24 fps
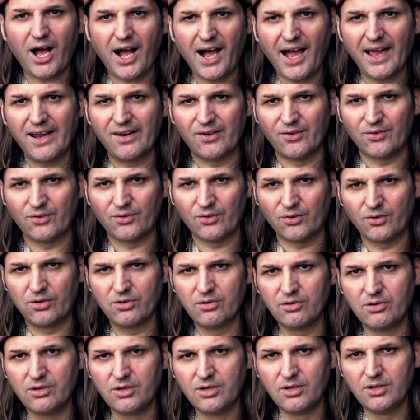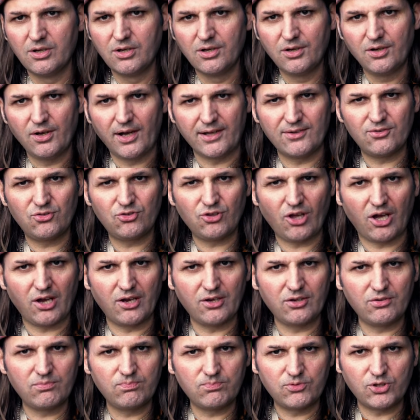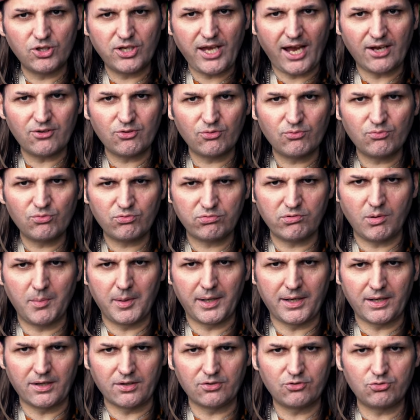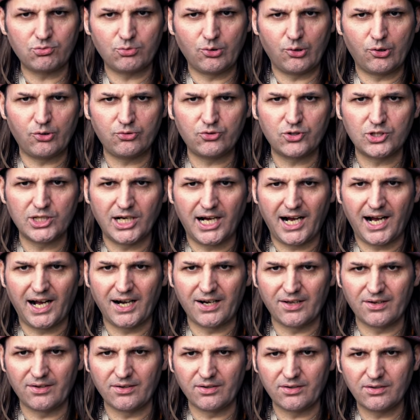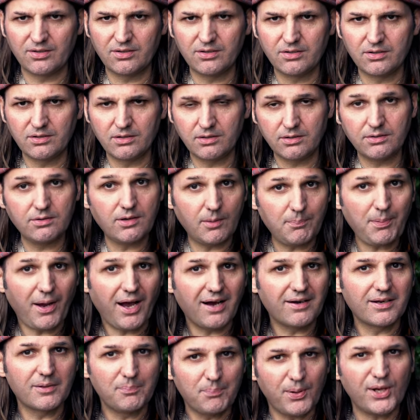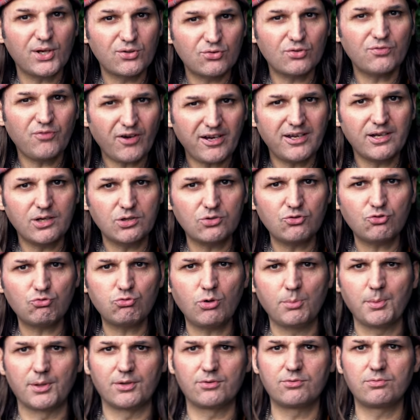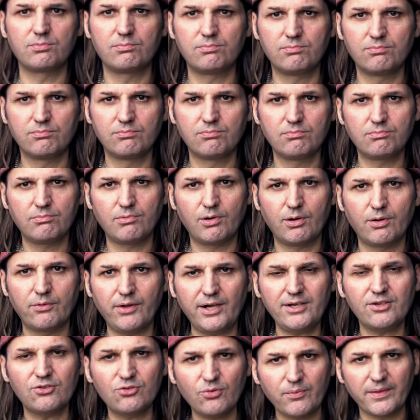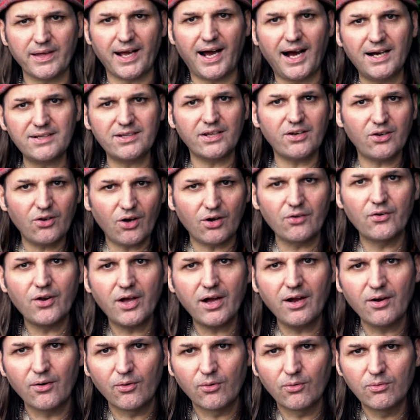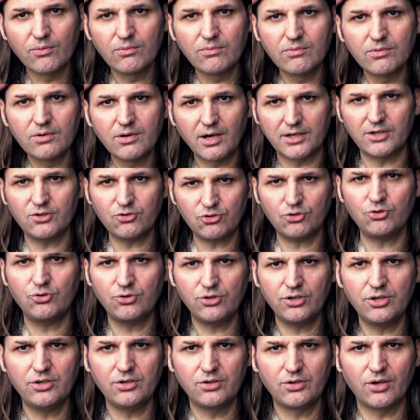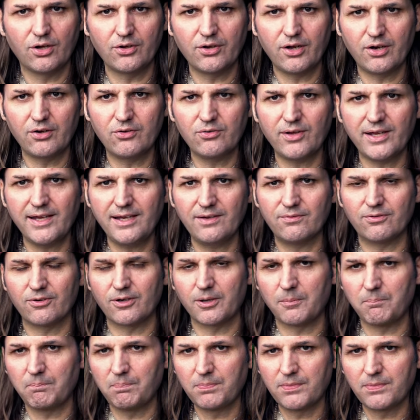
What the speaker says: island. And so she kept on swimming towards the island. Apparently pigs are very good swimmers. That is something I did not know. And I'm sure you did not know either.